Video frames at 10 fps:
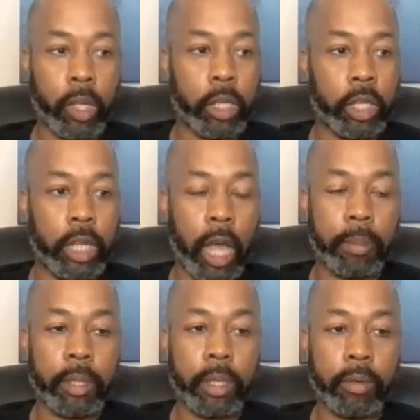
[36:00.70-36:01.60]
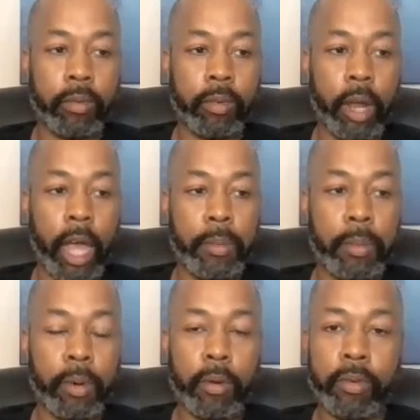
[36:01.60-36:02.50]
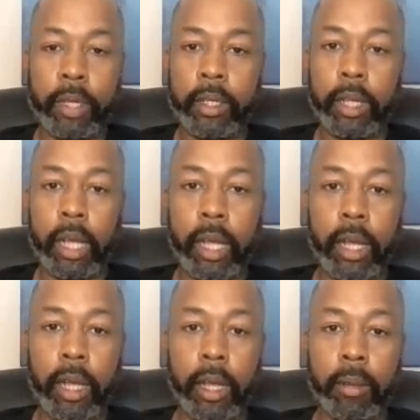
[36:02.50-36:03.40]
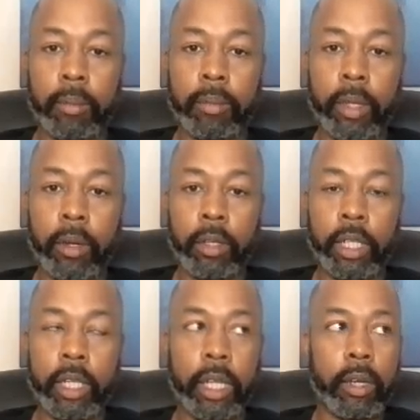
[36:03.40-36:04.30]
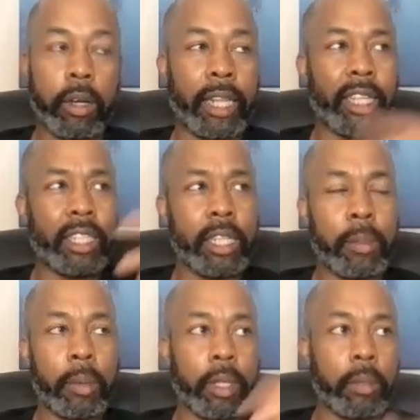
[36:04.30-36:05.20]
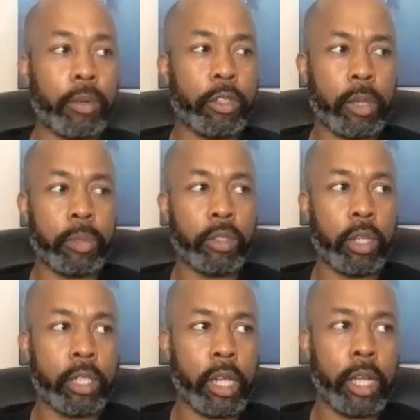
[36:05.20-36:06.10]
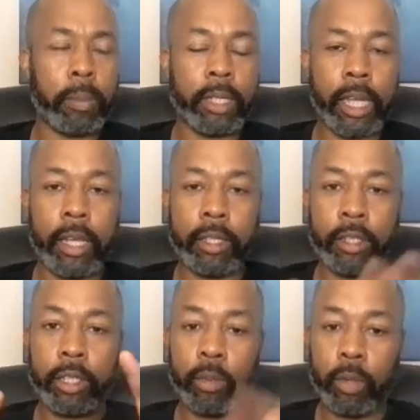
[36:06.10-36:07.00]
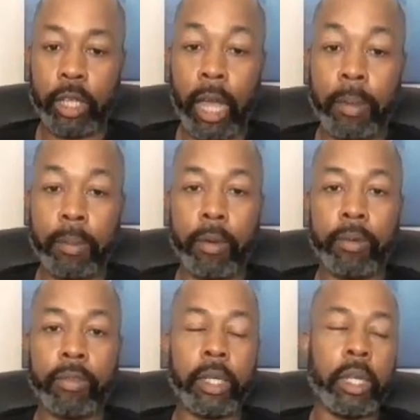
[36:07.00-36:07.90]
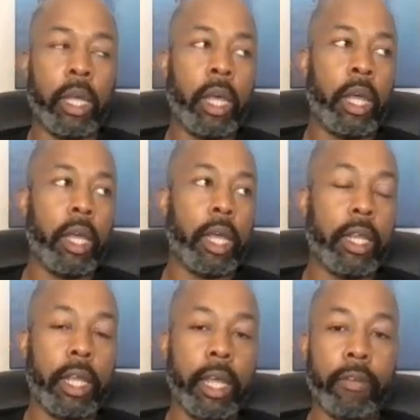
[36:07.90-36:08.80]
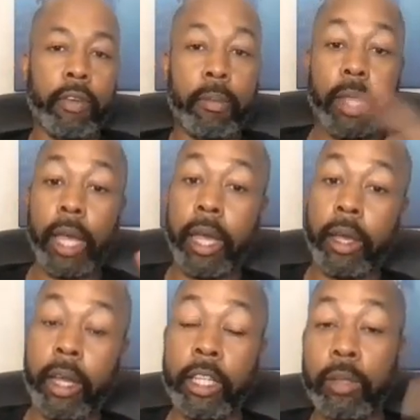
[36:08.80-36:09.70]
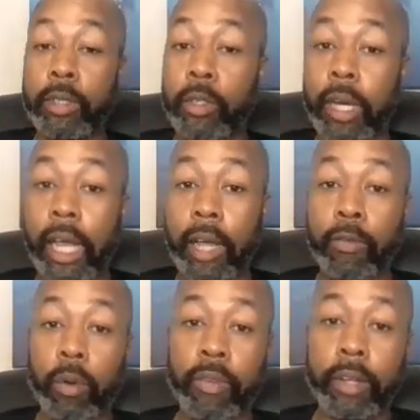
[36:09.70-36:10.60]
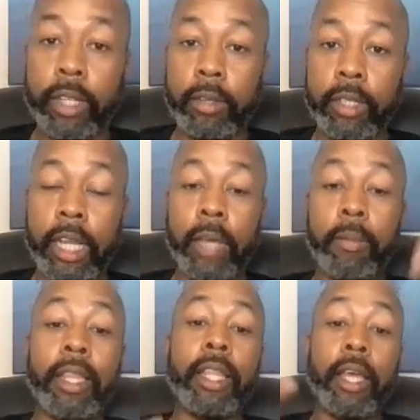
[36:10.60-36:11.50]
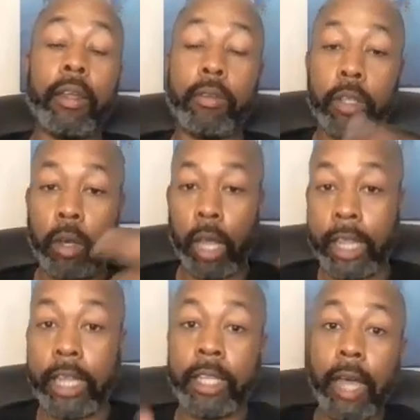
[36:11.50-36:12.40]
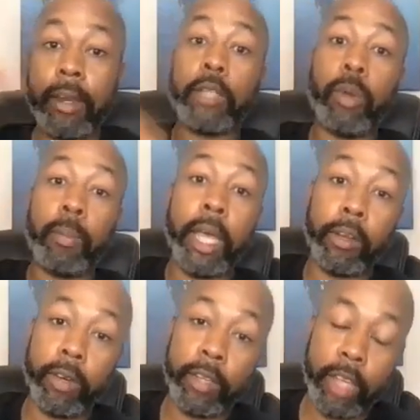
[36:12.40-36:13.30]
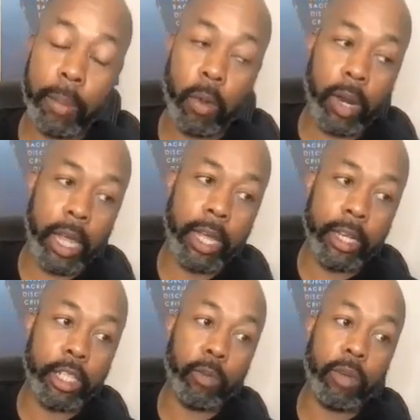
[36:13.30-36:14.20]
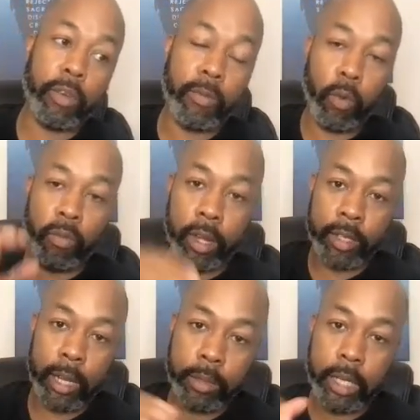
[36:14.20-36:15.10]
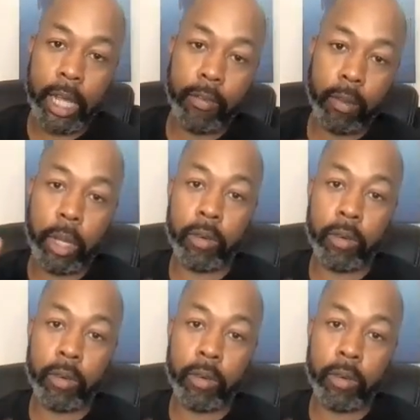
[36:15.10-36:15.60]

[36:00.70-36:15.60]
she opted for ibuprofen. I think she did maybe like the prescription drug a couple of times, and she switched to ibuprofen. And then from there, and she was doing that like 4 or 5 times a day. And then, at that time, that's when Megrelif came online, and she went from 4 or 5 times a day for